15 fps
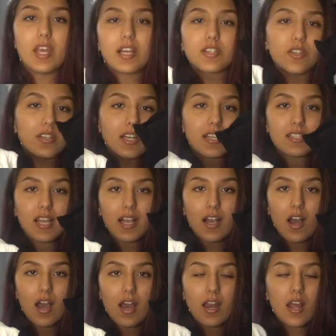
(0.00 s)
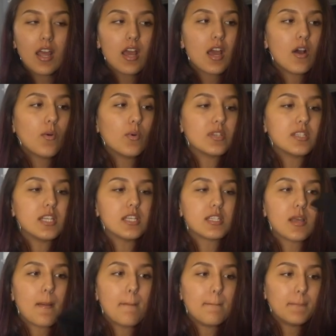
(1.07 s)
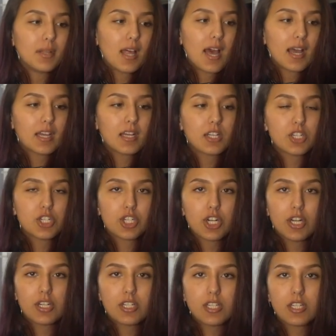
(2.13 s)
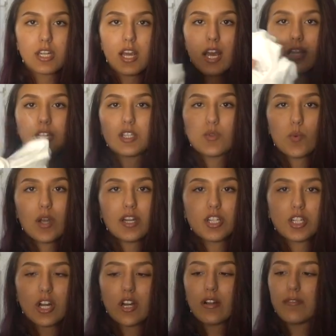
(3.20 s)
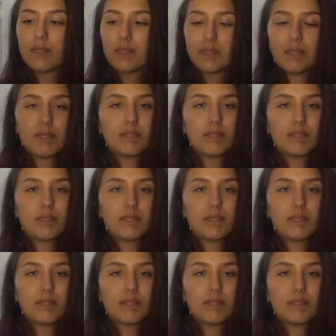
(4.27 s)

Next two things I got was this black shirt and this white shirt.